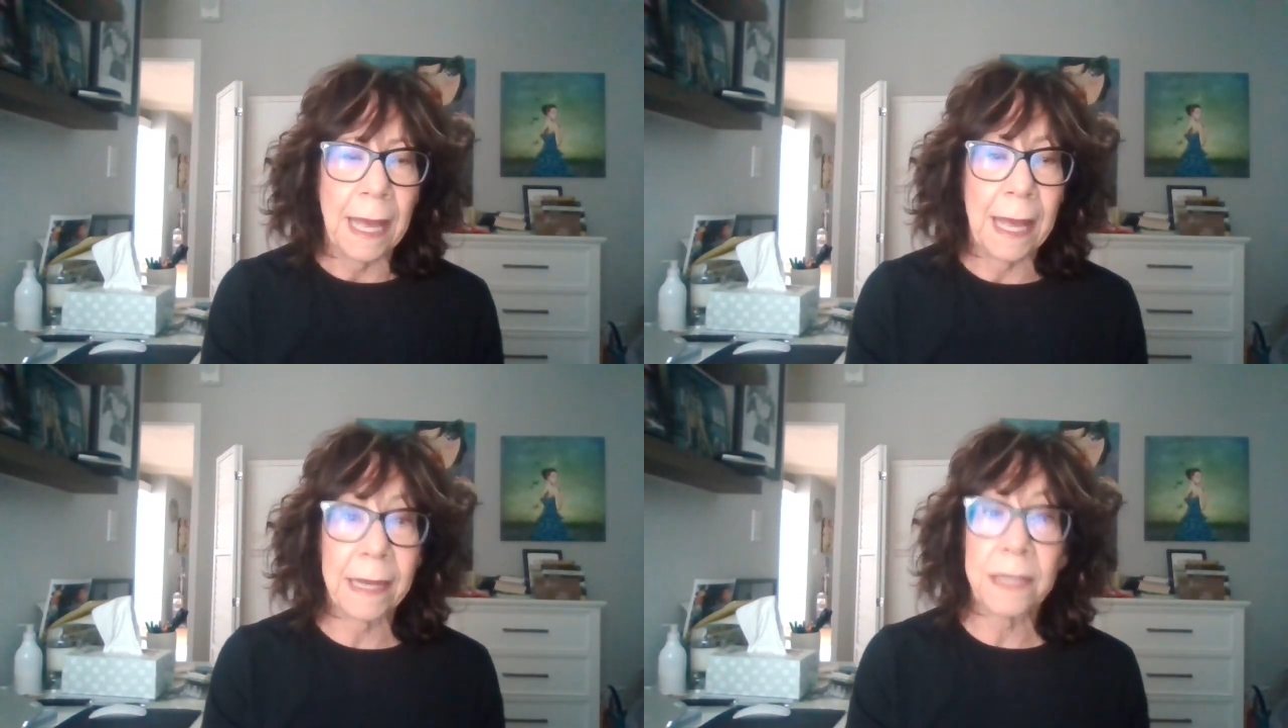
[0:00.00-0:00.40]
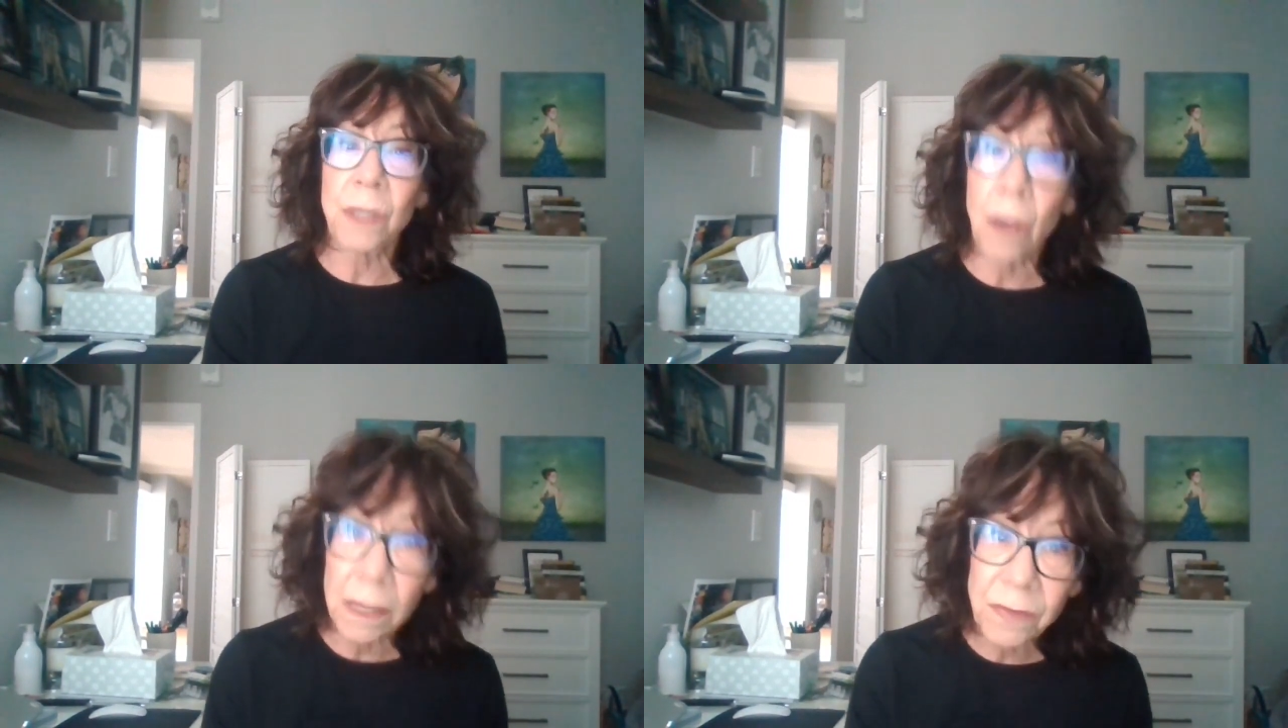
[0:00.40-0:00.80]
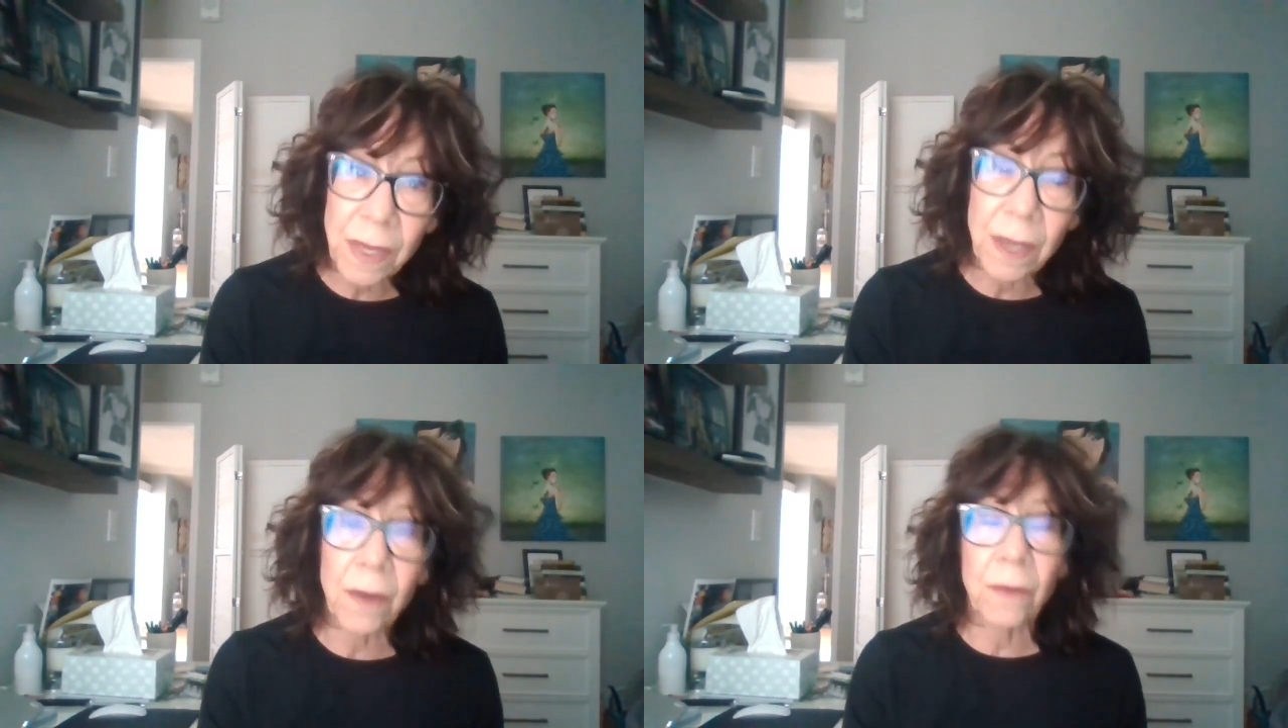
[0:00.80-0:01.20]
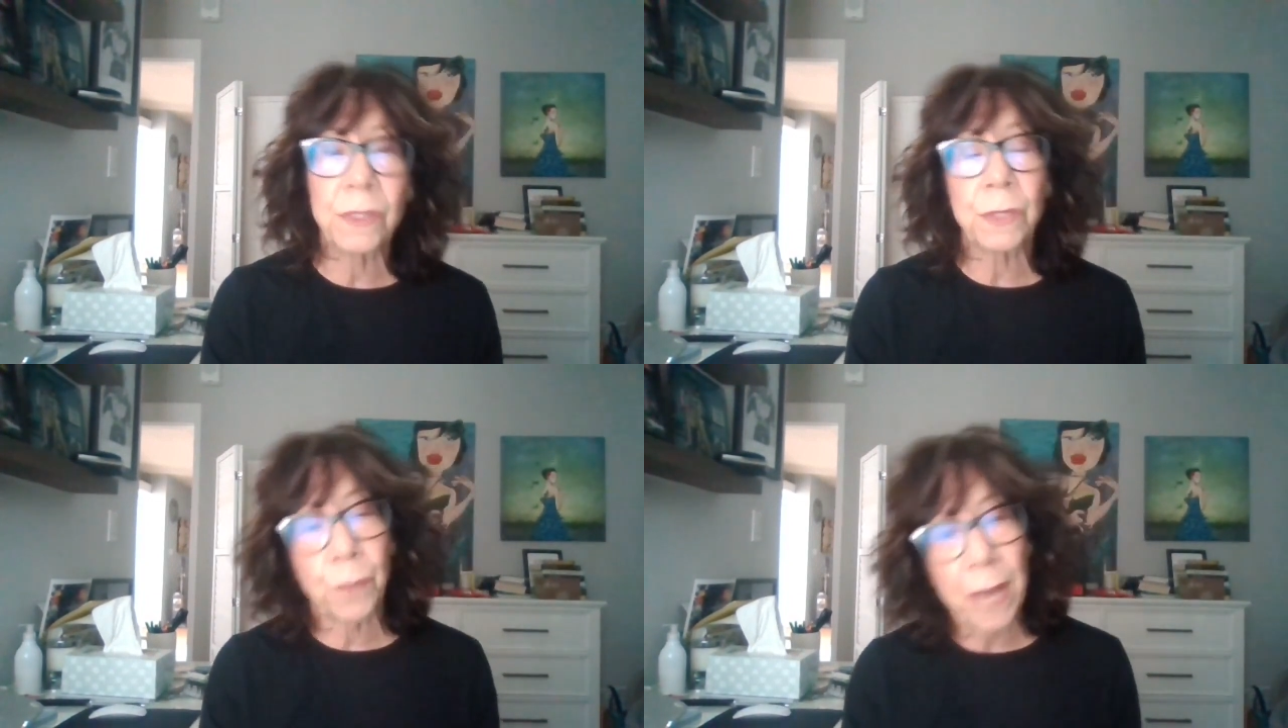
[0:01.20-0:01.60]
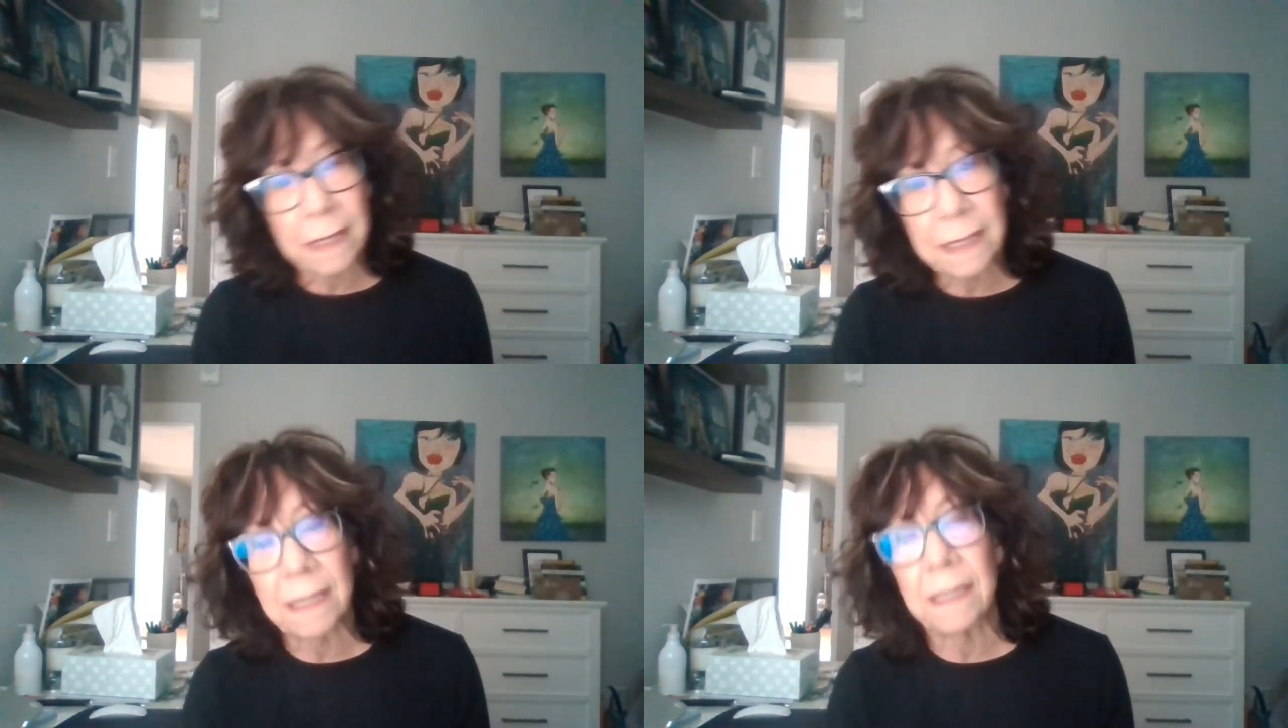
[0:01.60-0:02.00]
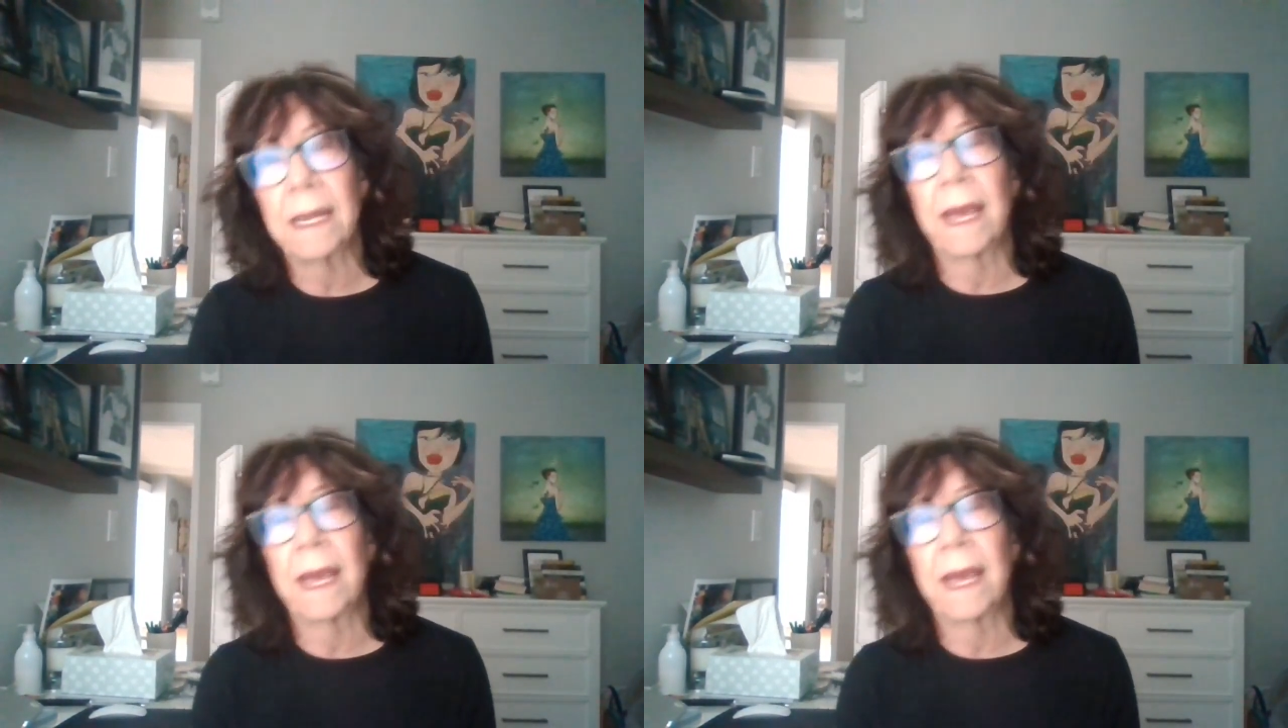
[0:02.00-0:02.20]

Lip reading: and I taught there and directed,